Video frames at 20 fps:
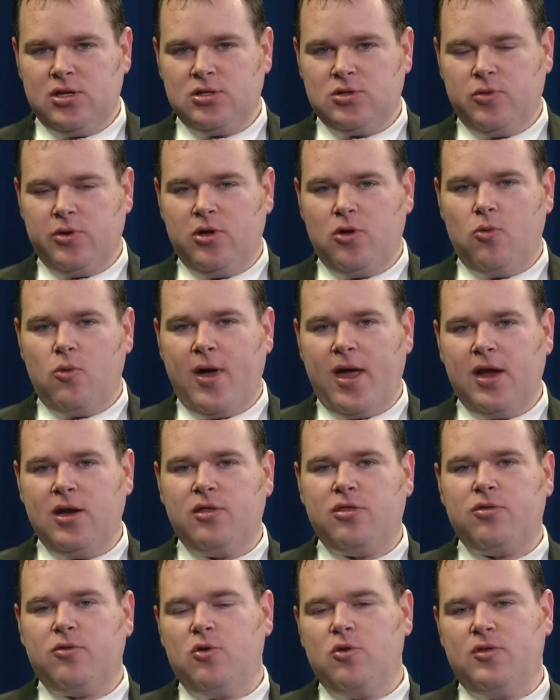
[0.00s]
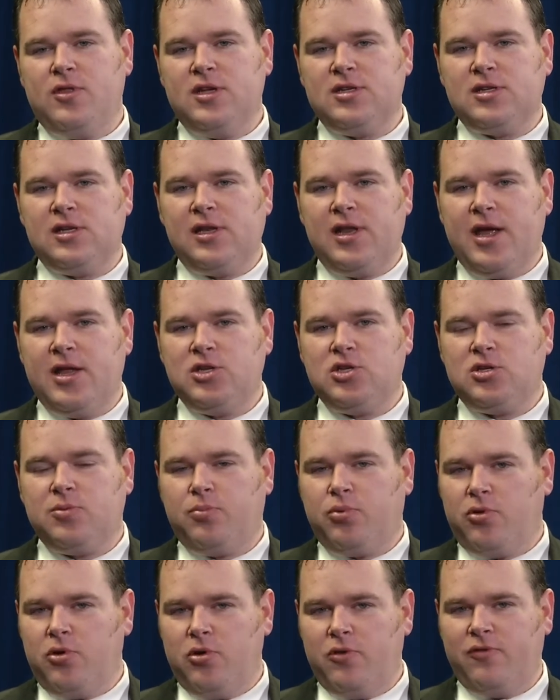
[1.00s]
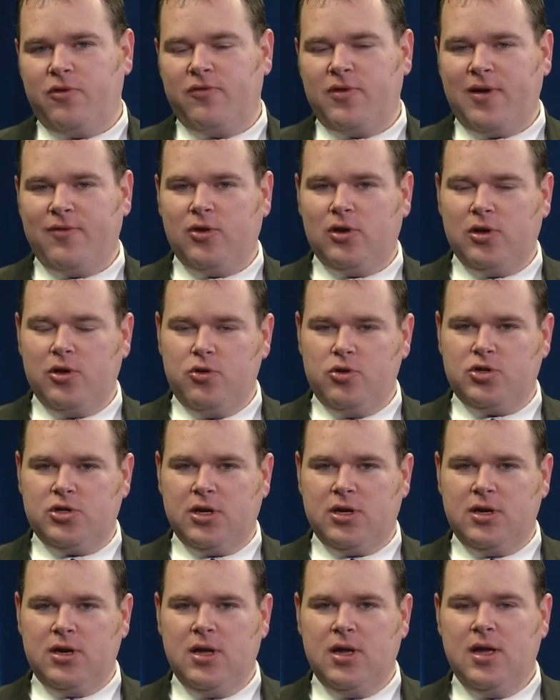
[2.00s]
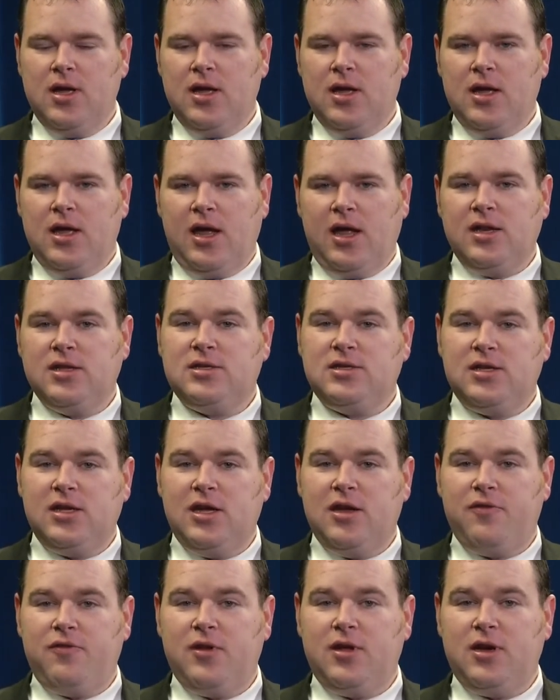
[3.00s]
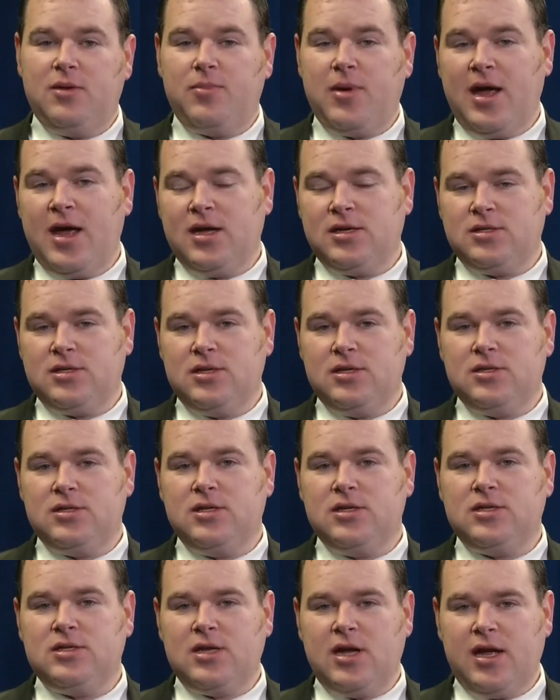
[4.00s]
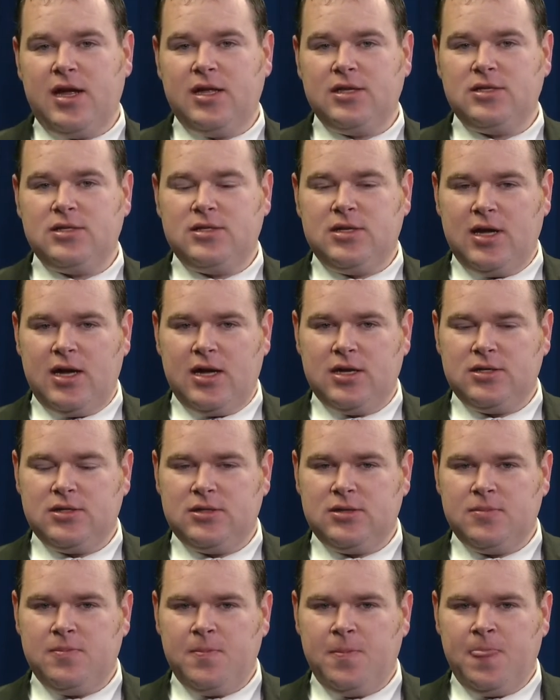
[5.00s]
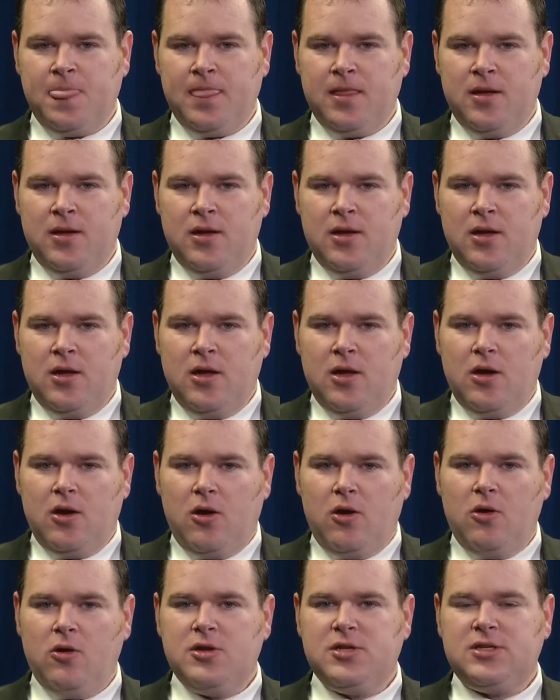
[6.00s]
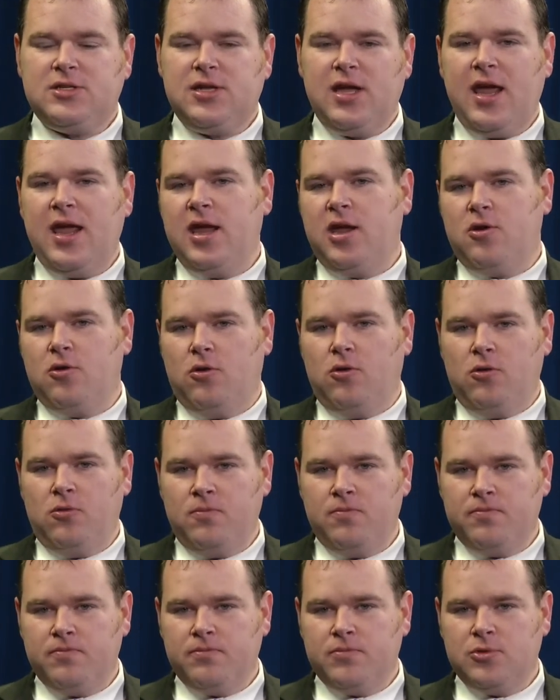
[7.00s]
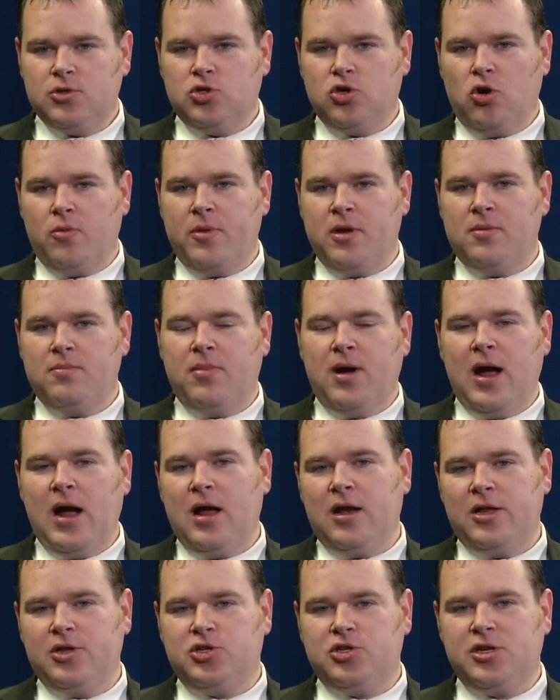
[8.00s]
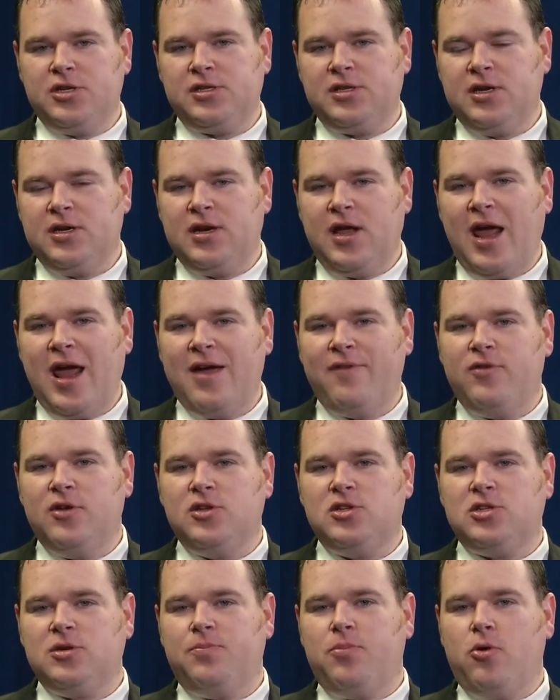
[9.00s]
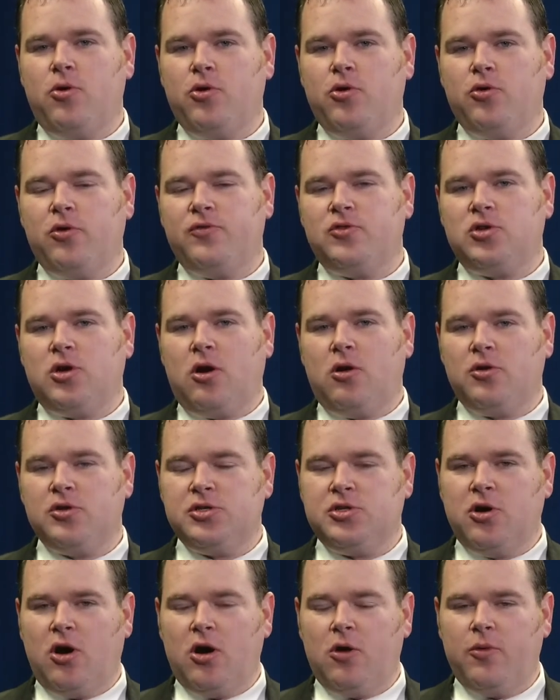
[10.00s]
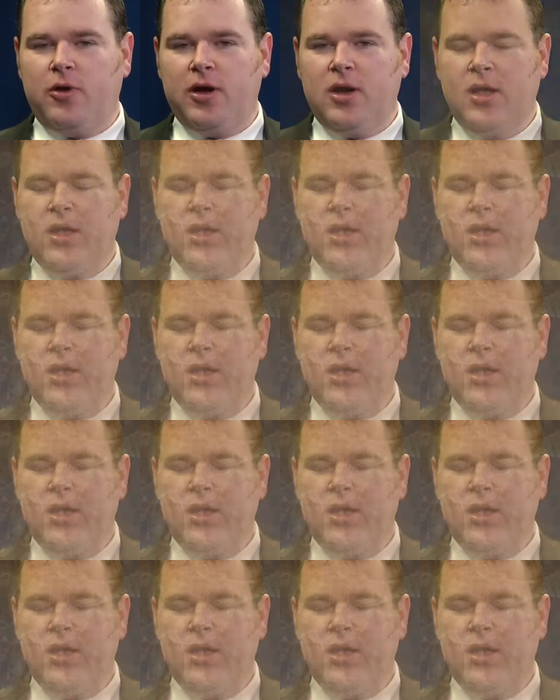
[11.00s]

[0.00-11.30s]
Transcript: we'll wade through this alleged proof of evolution and see if it passes the science test. Ernst Haeckel, German biologist and avid supporter of Charles Darwin,